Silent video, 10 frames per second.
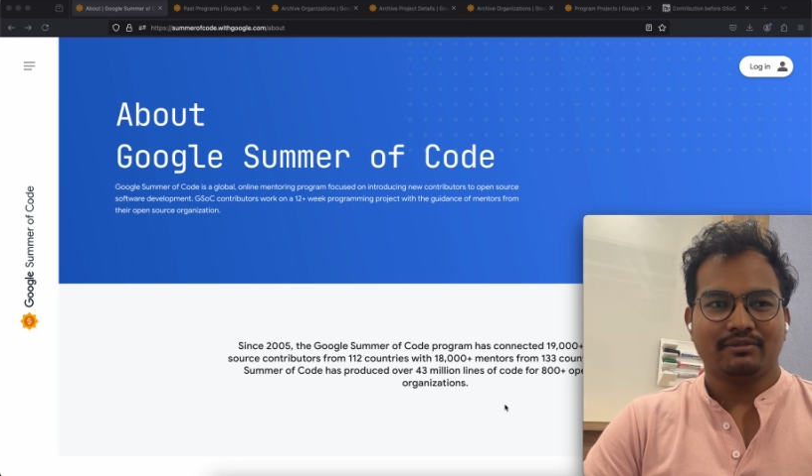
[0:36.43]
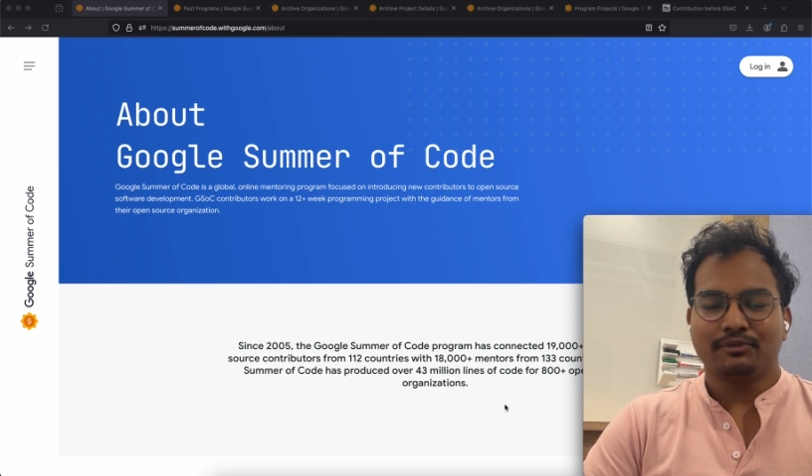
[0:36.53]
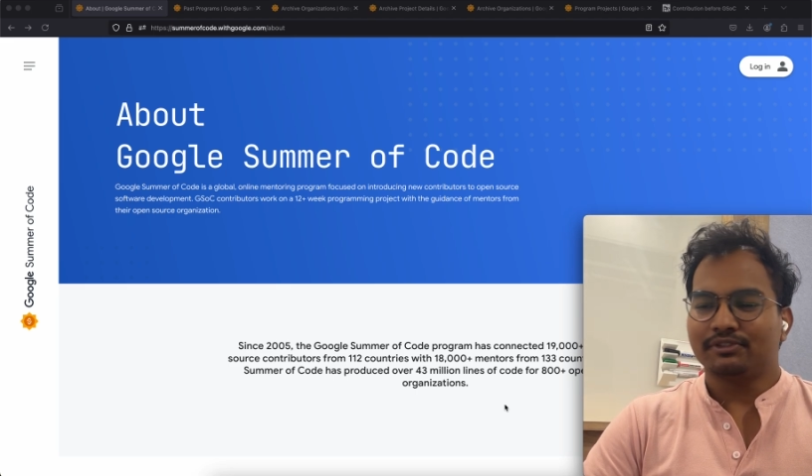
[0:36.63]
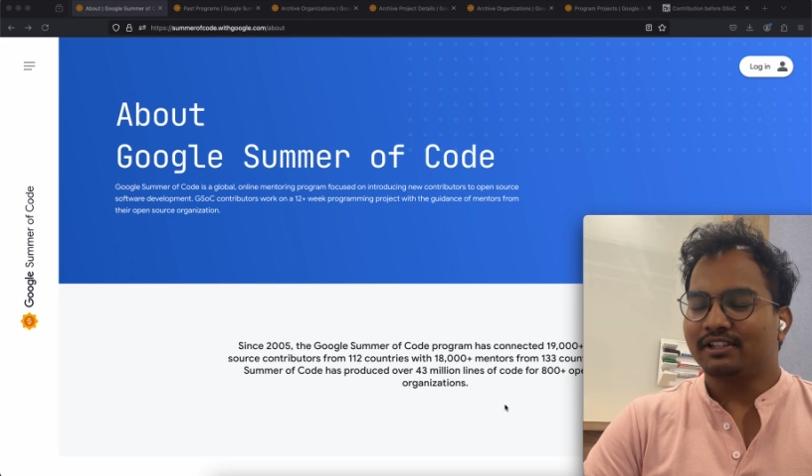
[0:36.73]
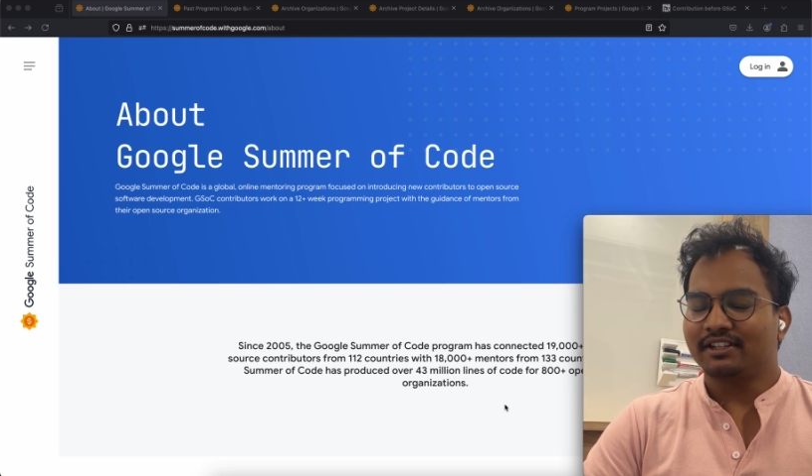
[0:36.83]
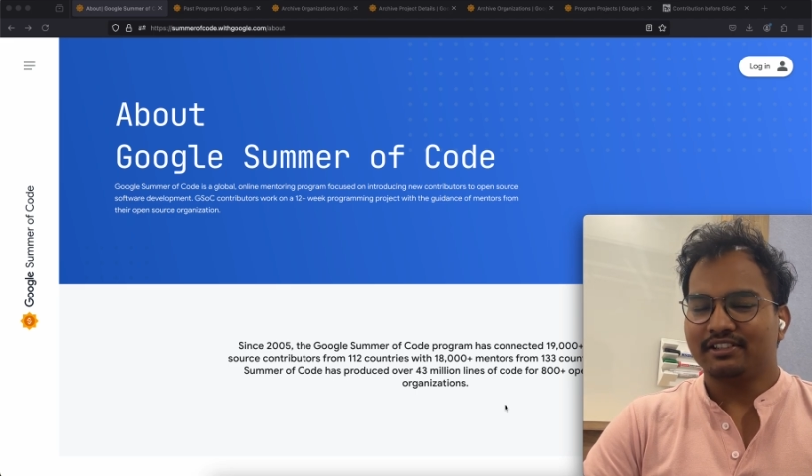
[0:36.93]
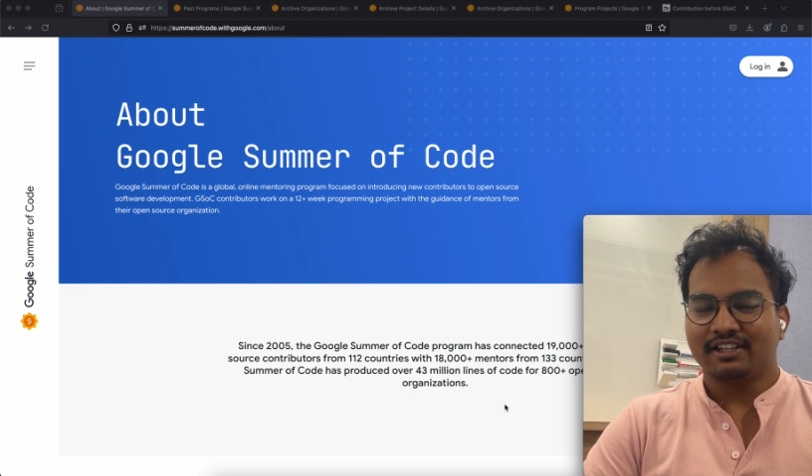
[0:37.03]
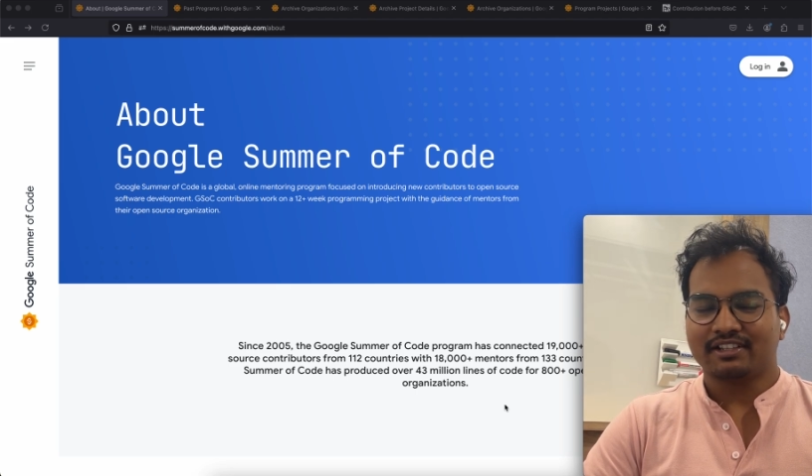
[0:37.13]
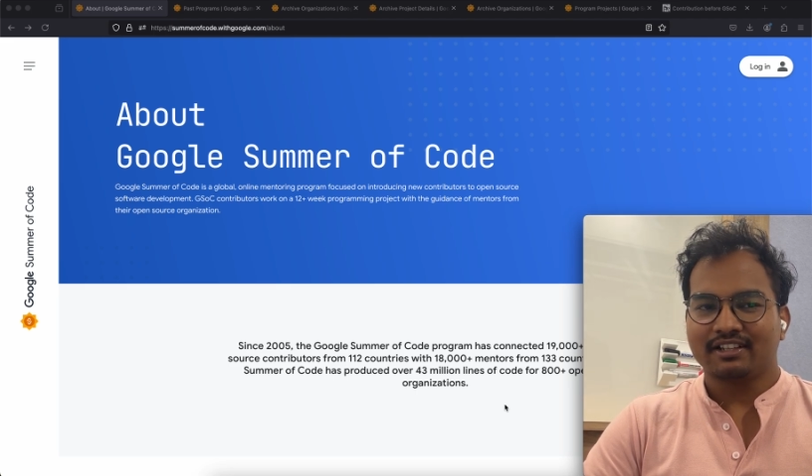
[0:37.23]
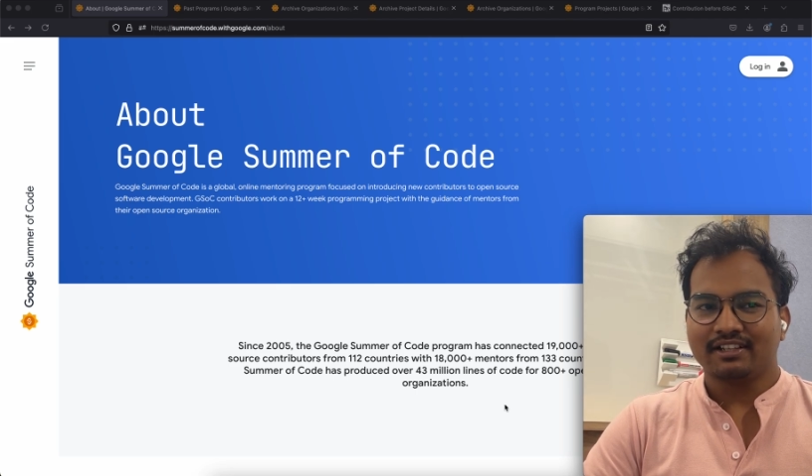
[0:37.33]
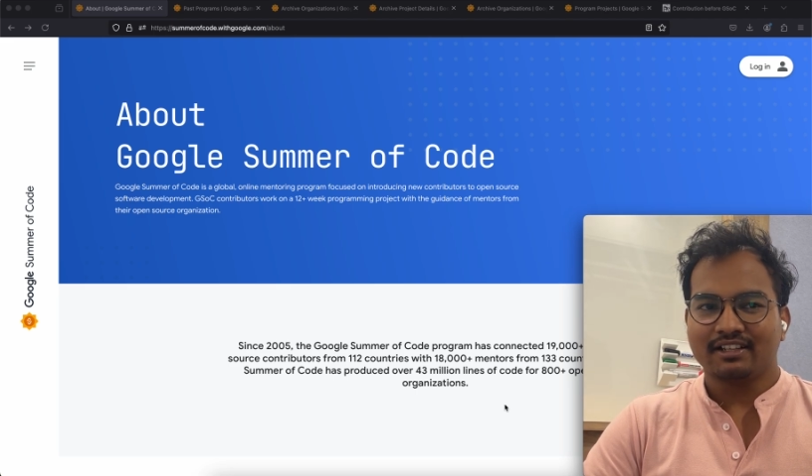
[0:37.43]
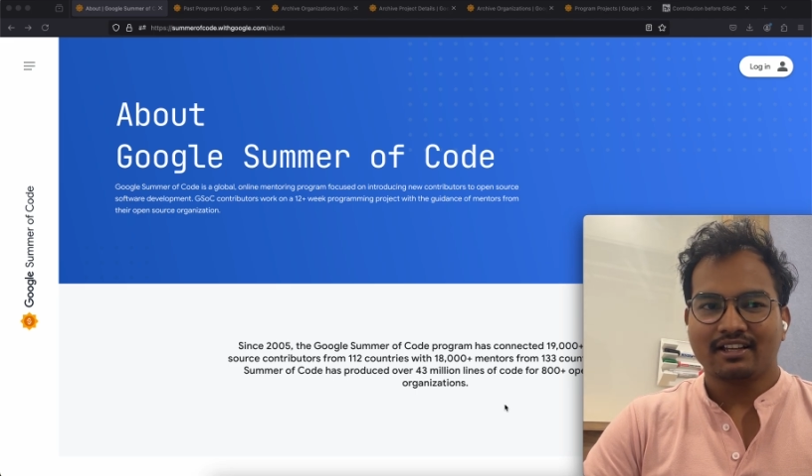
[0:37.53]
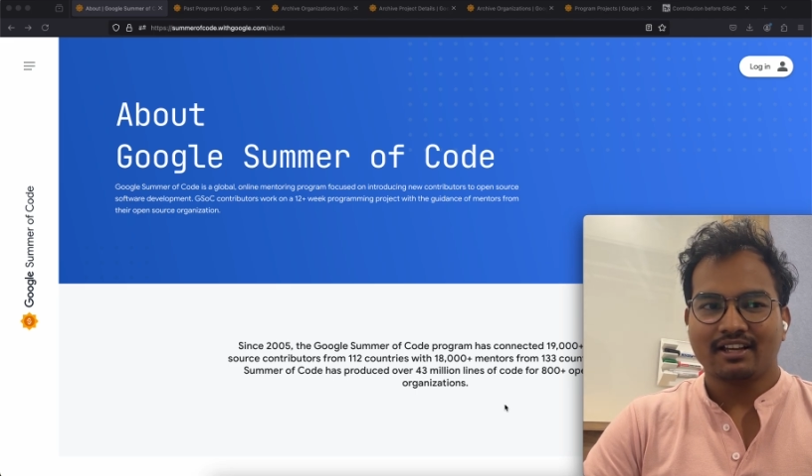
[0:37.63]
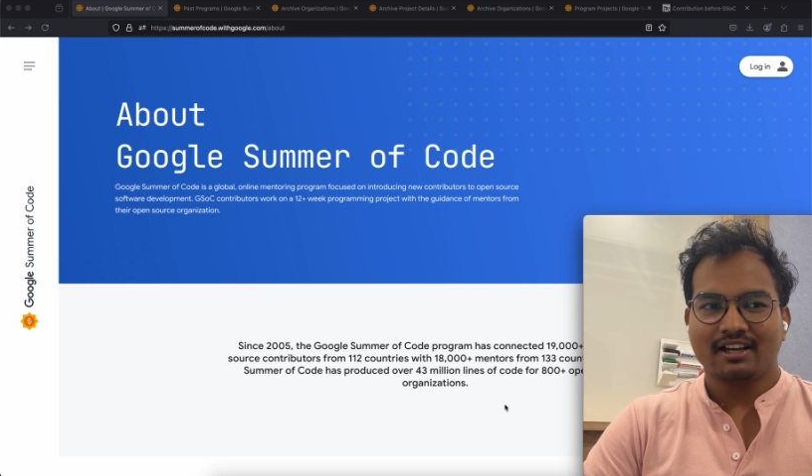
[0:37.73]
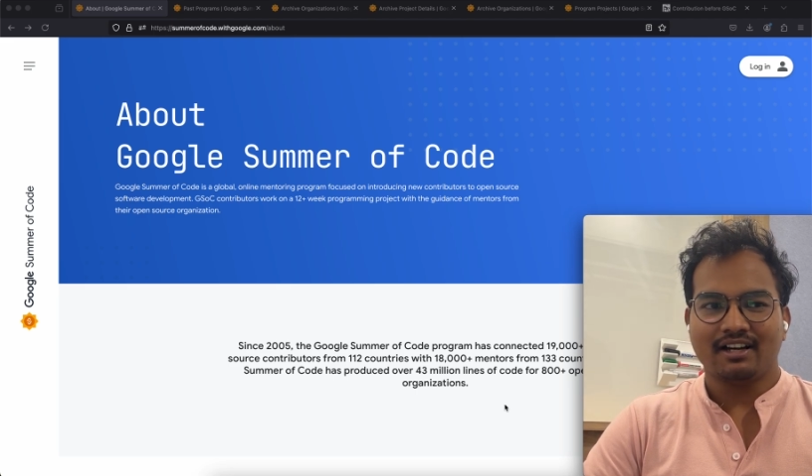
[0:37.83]
I was mostly
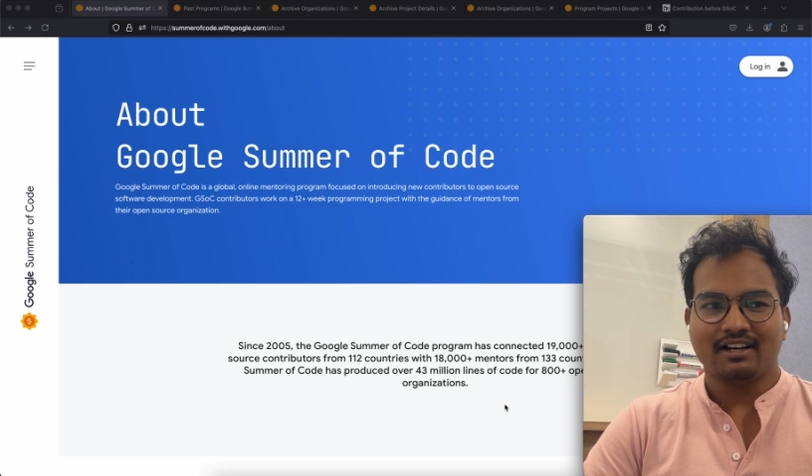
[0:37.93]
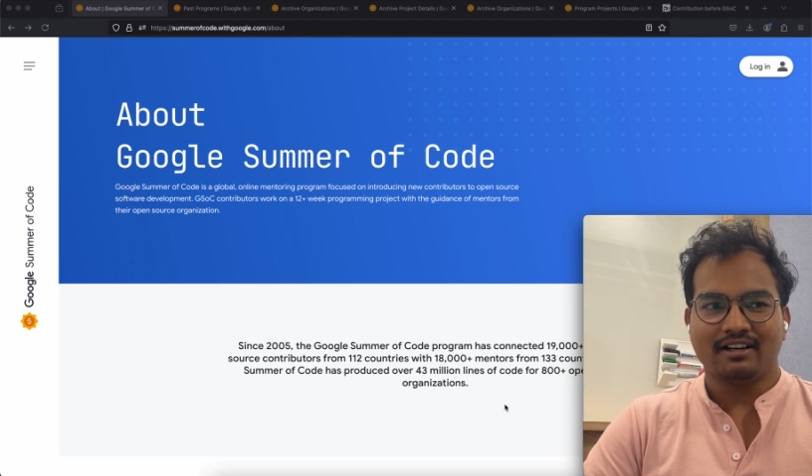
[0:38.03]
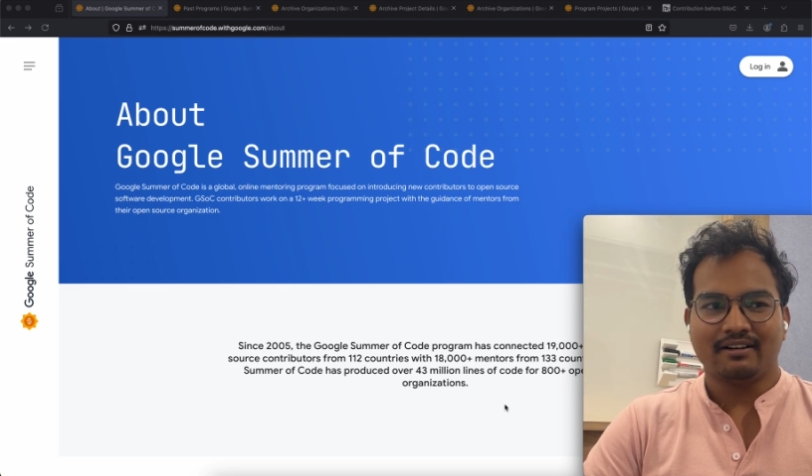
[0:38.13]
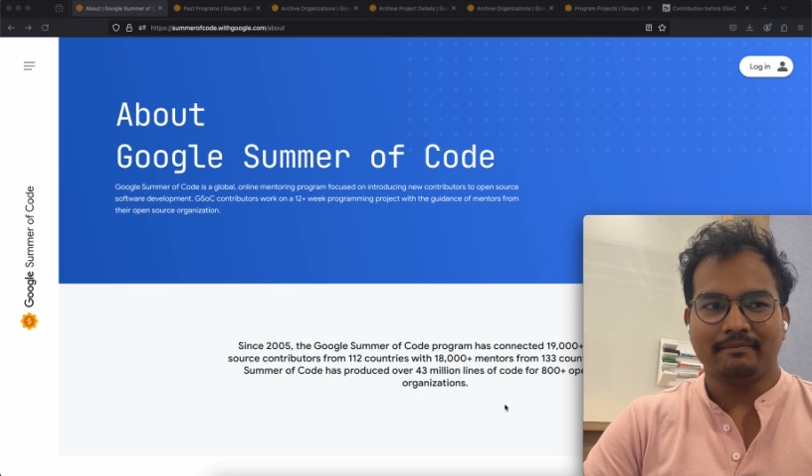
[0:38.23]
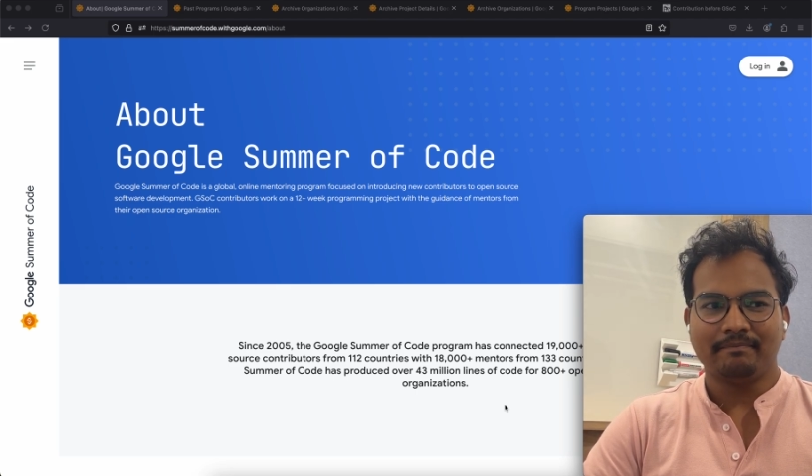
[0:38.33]
rejected.